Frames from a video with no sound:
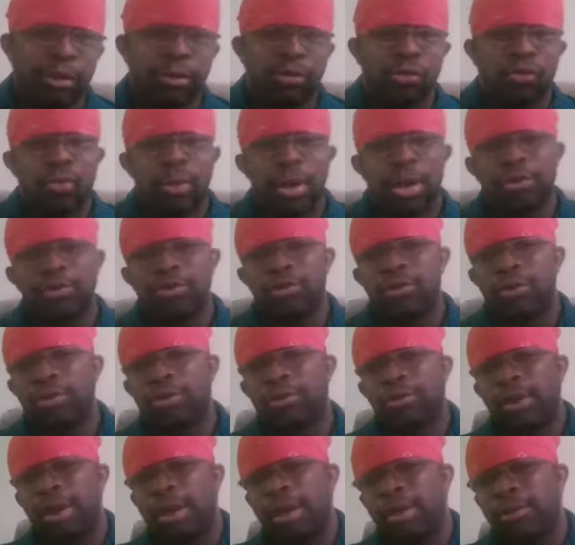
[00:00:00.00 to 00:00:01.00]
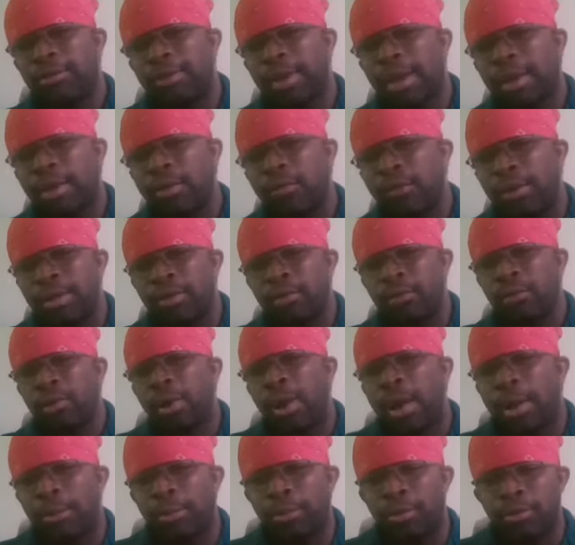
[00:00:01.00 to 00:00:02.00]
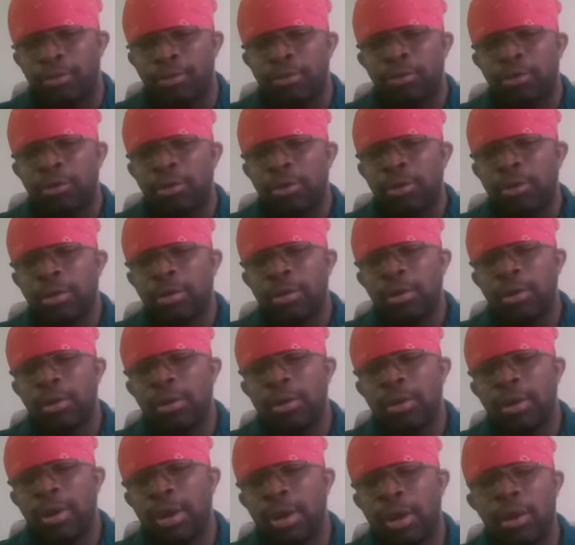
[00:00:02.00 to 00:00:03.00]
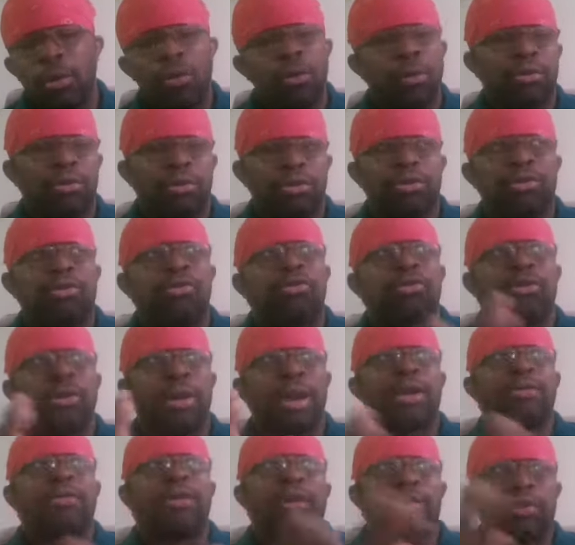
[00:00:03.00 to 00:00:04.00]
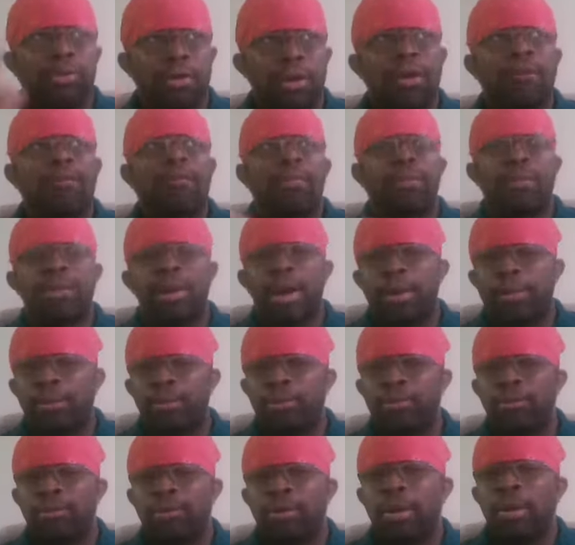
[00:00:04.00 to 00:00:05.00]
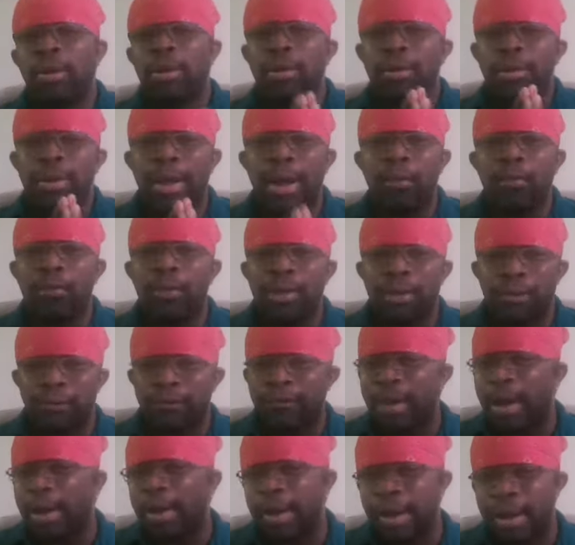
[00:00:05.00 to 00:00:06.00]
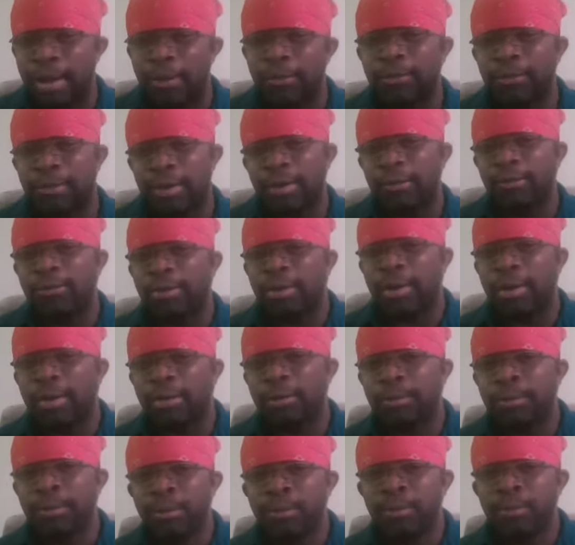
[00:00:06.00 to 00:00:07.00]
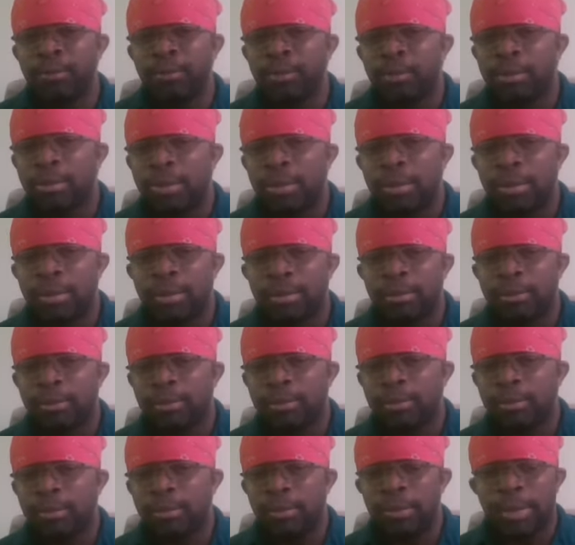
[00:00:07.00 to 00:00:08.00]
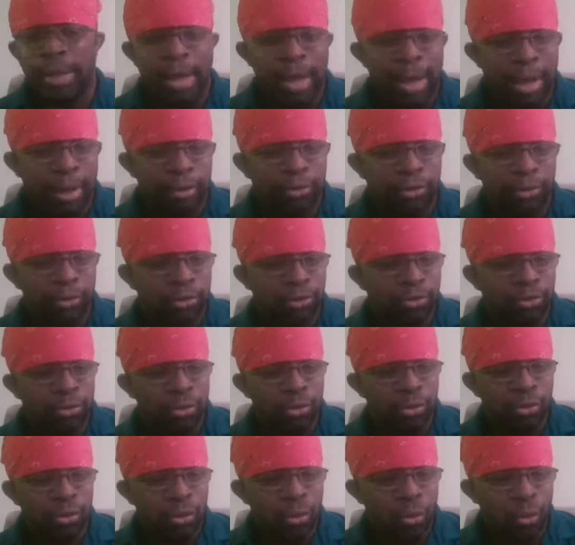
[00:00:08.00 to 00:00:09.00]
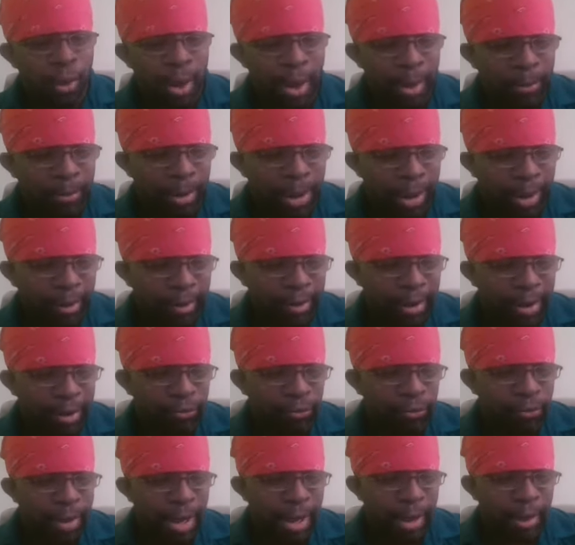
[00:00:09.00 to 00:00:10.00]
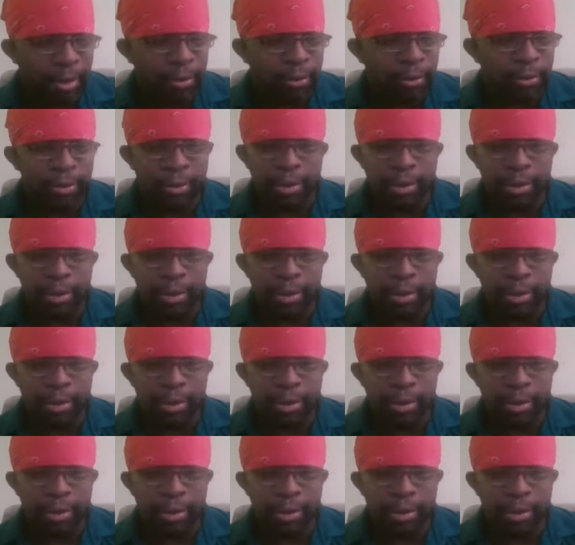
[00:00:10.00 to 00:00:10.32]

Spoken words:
questions and take away the problems, or should I say solve the problems that we are finding ourselves in. The answer to why Black Lives Matter